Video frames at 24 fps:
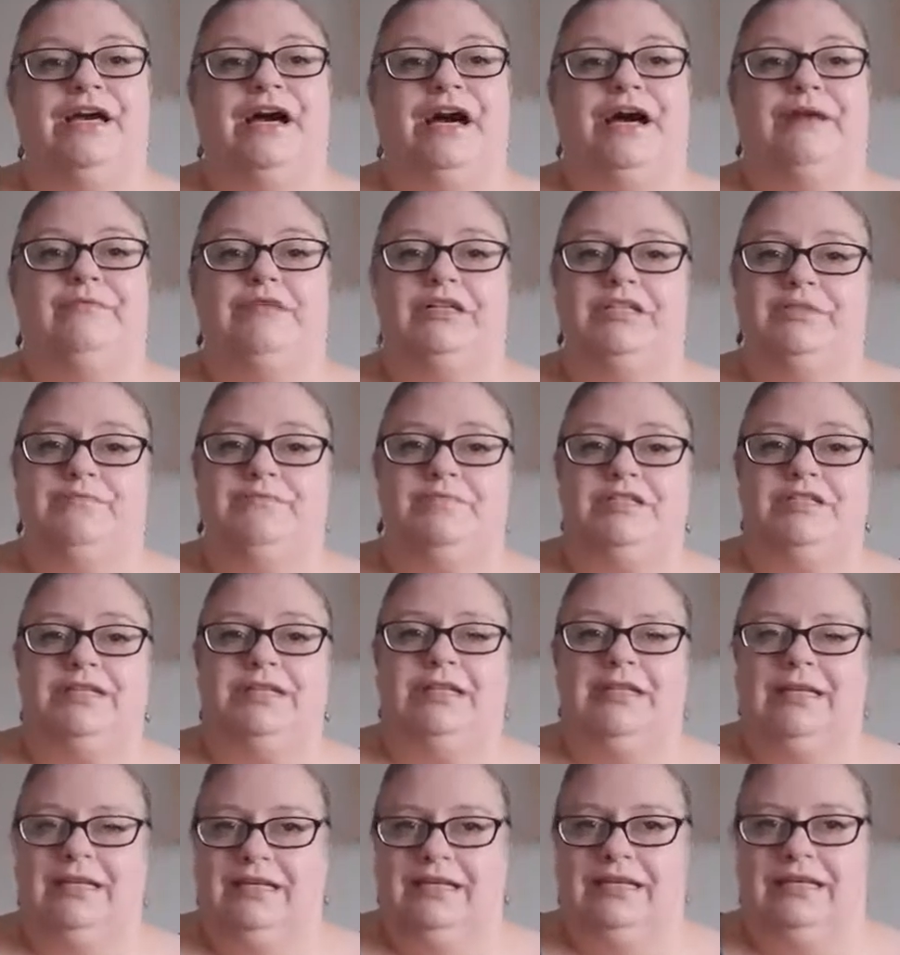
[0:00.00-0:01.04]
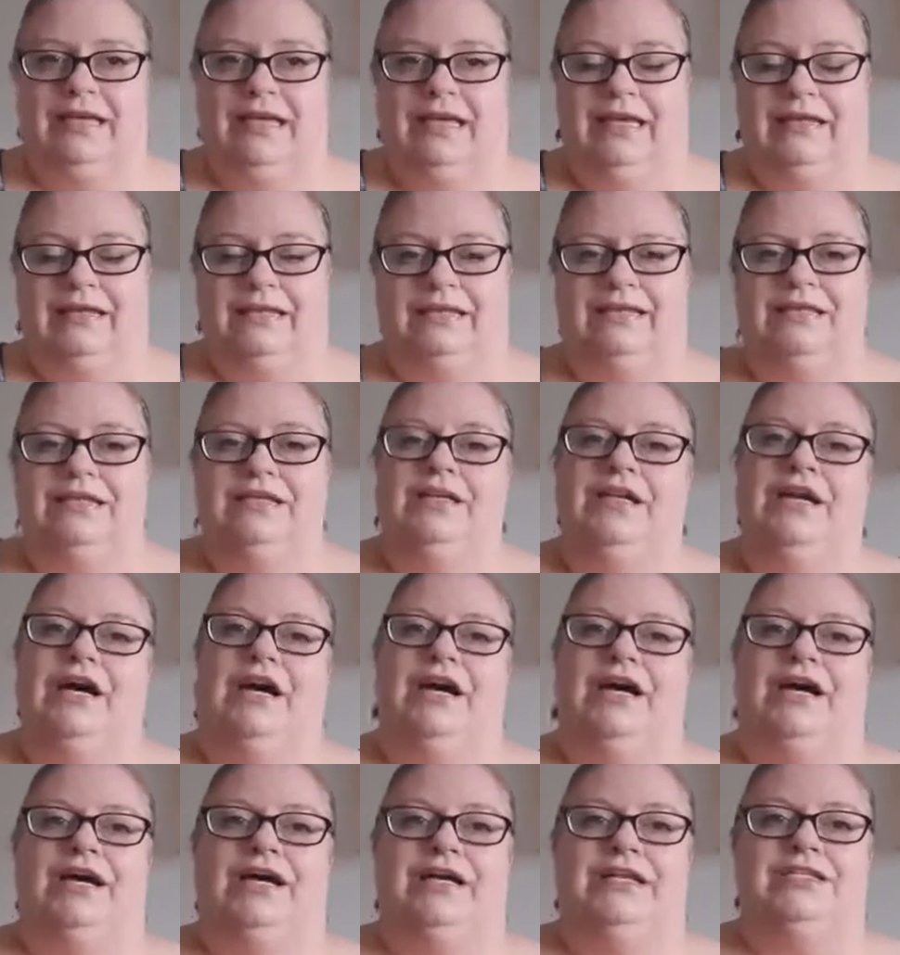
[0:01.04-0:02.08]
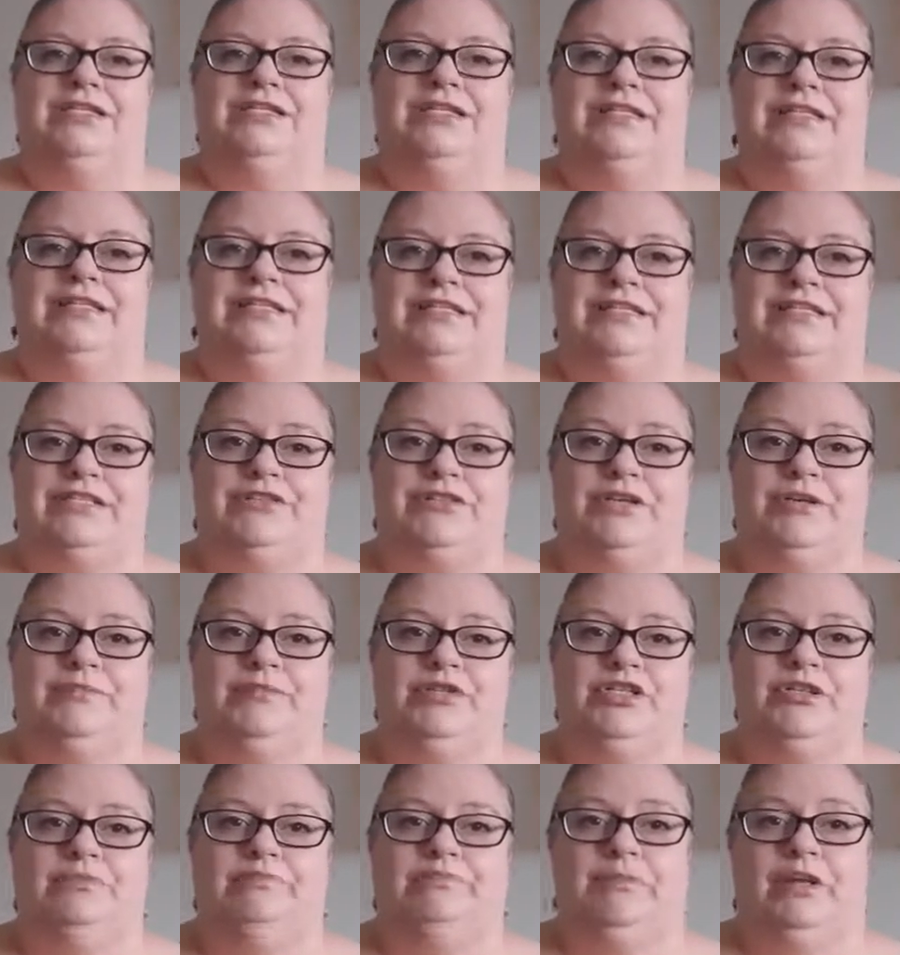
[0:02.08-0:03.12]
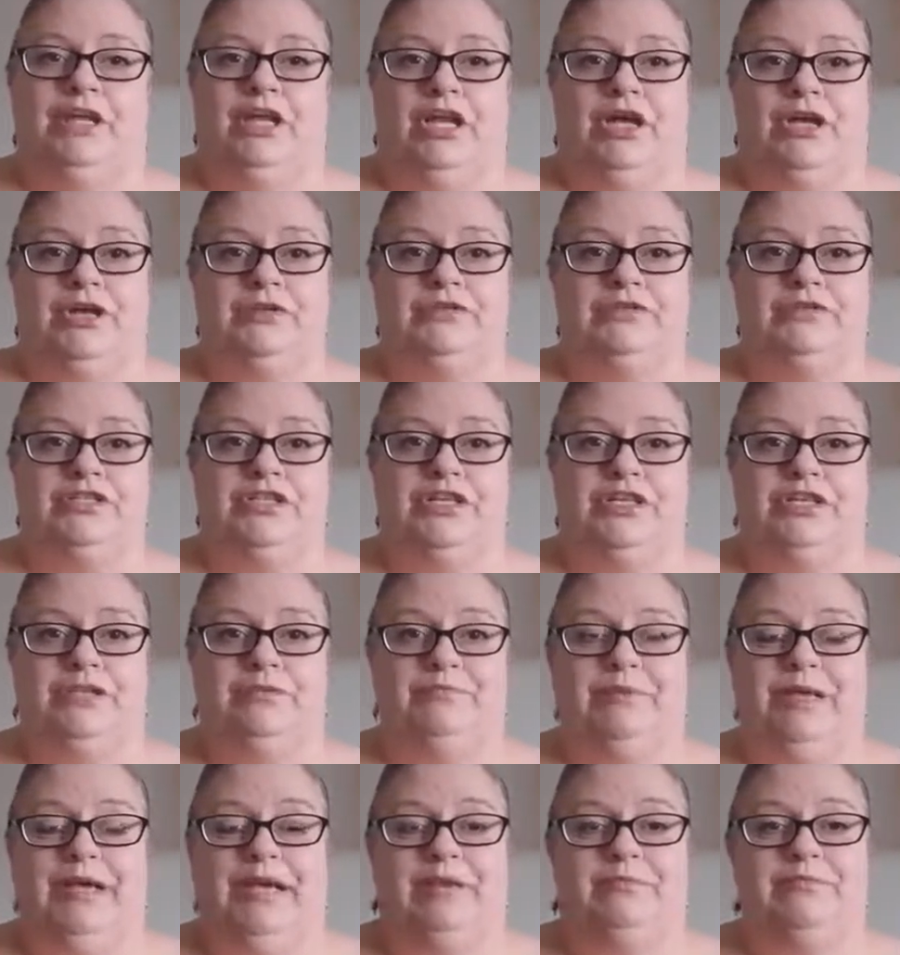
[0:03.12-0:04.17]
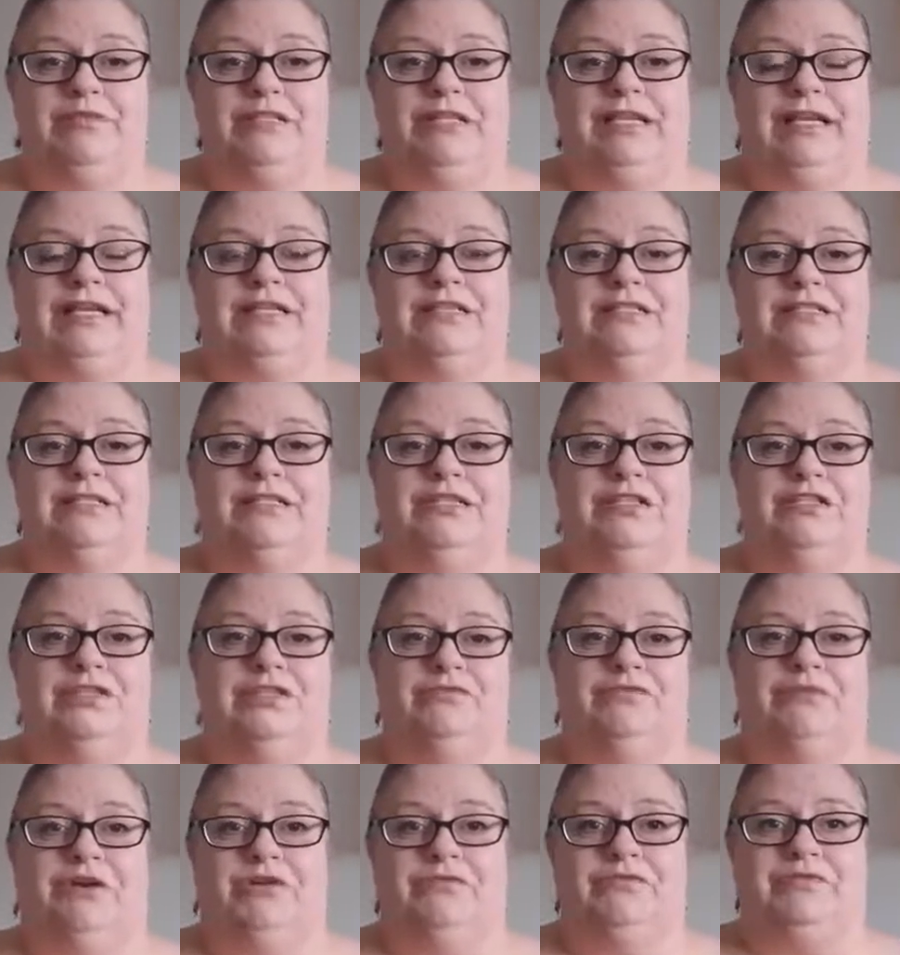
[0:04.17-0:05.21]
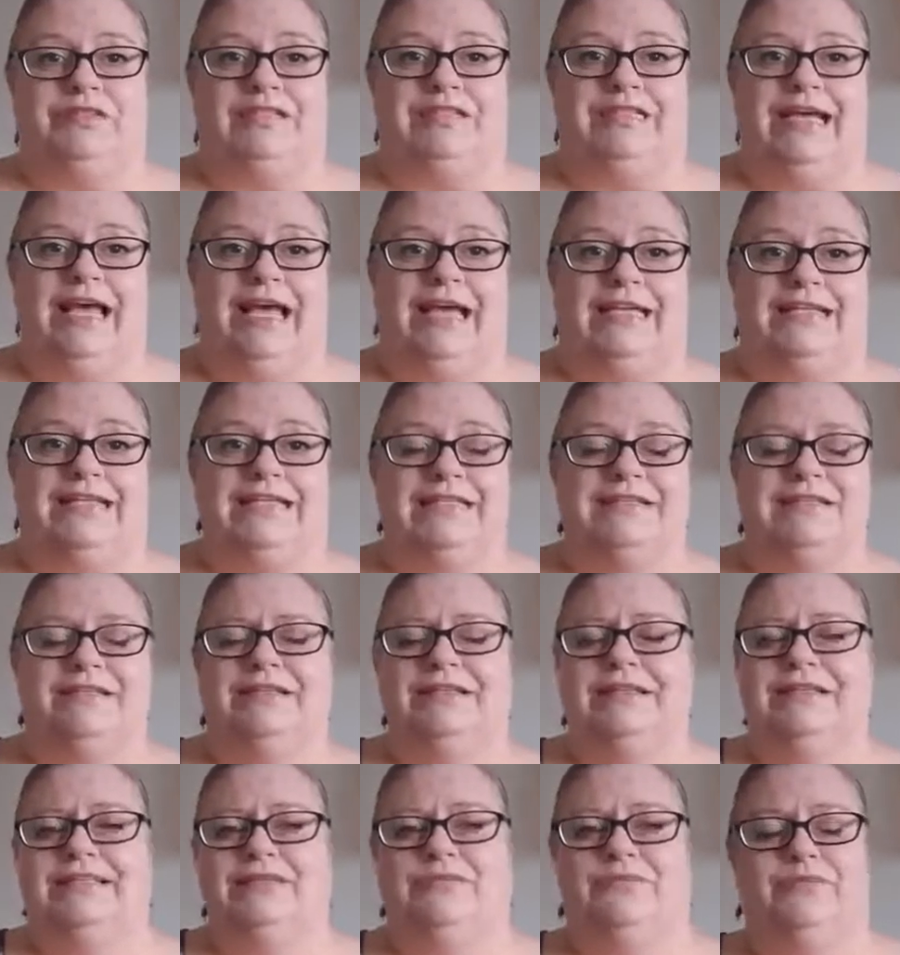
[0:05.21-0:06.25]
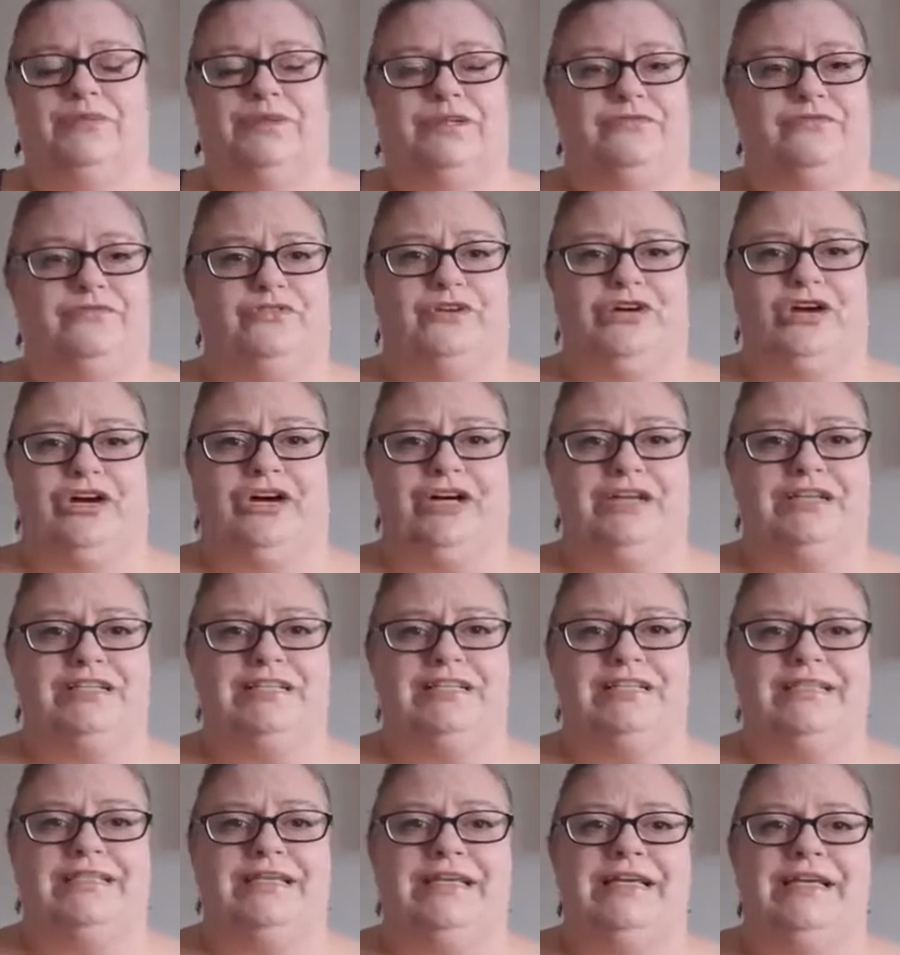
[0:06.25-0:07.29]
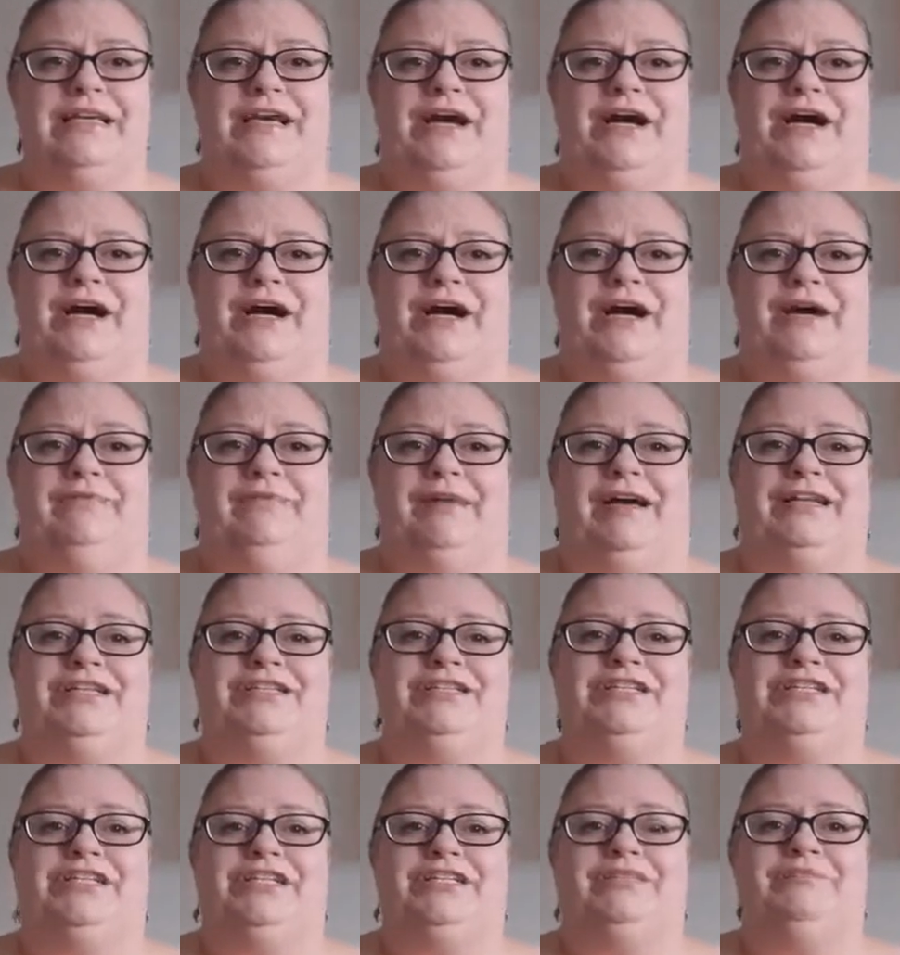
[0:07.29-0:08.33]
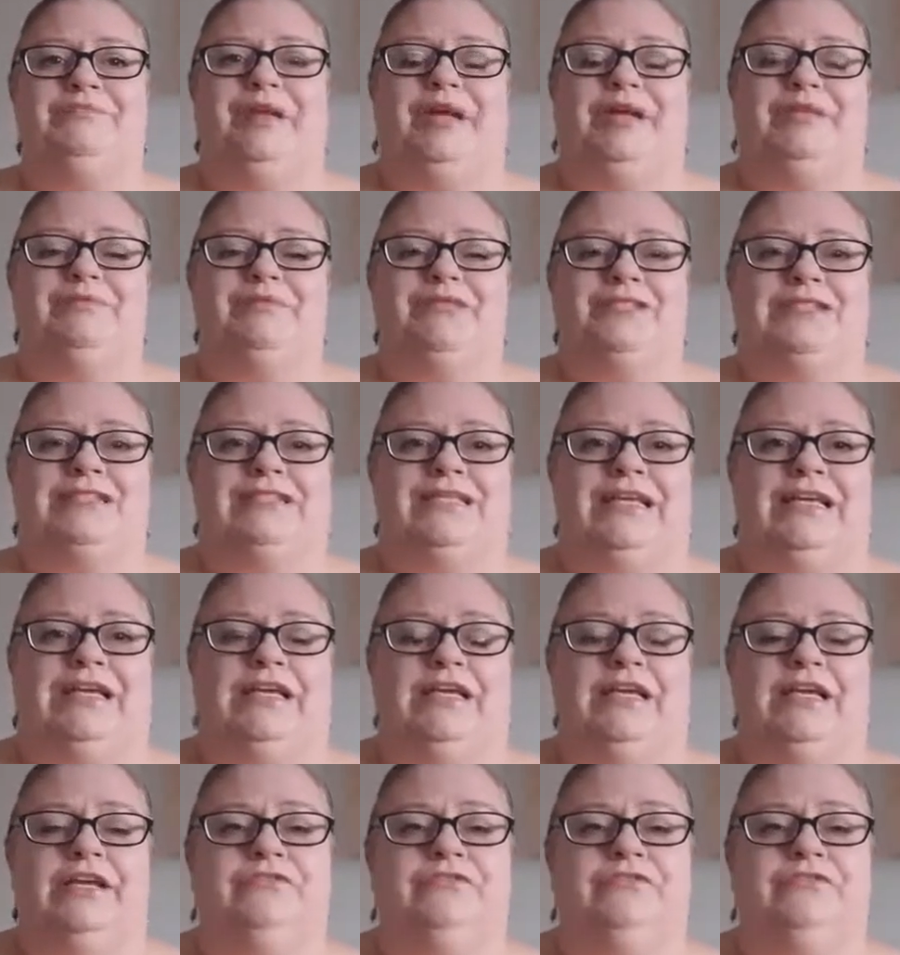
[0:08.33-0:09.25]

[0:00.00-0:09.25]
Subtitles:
I'm going to put a link in to the description below, so you'll be able to get your own set. These are wonderful cards, as you're going to be able to see.